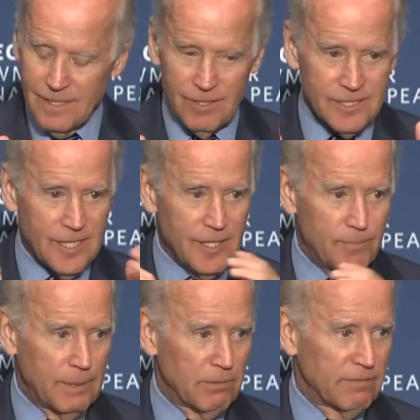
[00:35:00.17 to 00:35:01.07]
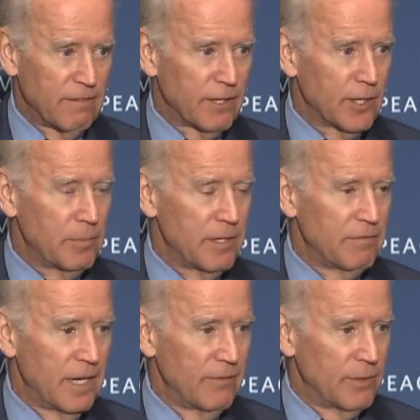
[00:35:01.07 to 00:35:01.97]
I always say to people, if you're ever going to be
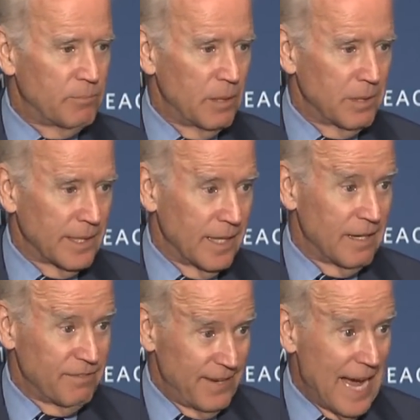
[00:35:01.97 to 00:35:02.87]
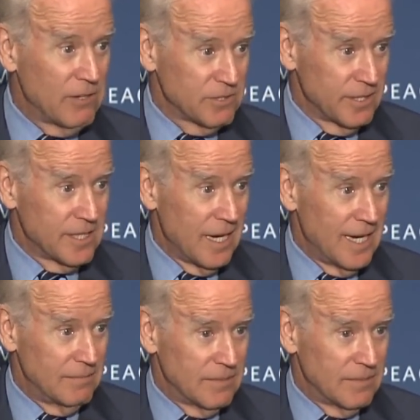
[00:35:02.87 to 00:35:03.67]
involved in public life, now's the time.